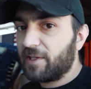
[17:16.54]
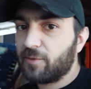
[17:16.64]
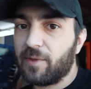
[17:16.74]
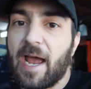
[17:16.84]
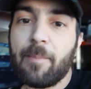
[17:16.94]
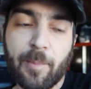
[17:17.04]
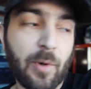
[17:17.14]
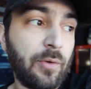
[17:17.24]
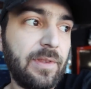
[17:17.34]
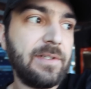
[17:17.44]
things with that, but
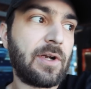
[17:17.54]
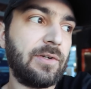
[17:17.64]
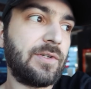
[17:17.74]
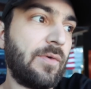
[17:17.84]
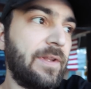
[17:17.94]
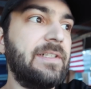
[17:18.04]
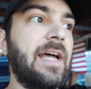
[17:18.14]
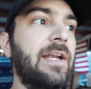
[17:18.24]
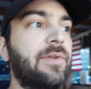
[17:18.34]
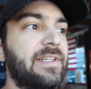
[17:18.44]
both of these cars are going to the
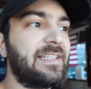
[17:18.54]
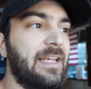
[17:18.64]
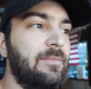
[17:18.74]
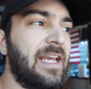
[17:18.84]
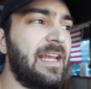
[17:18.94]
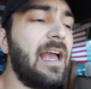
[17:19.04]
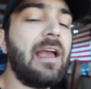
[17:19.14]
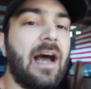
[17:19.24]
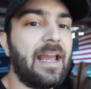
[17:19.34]
dyno on the same day.